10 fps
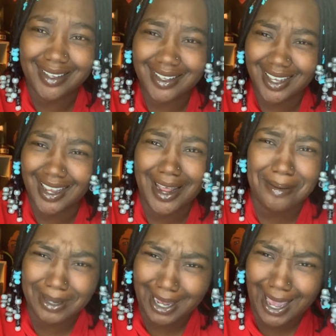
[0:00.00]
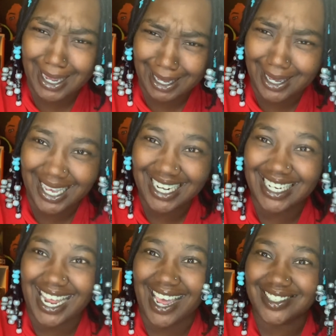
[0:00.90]
and Nappy Yankee in the
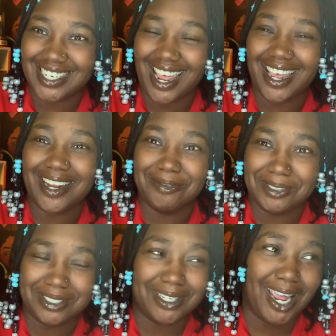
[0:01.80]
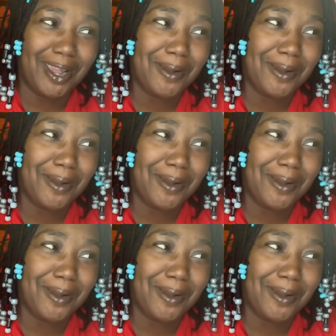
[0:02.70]
live chat. And I'm just like,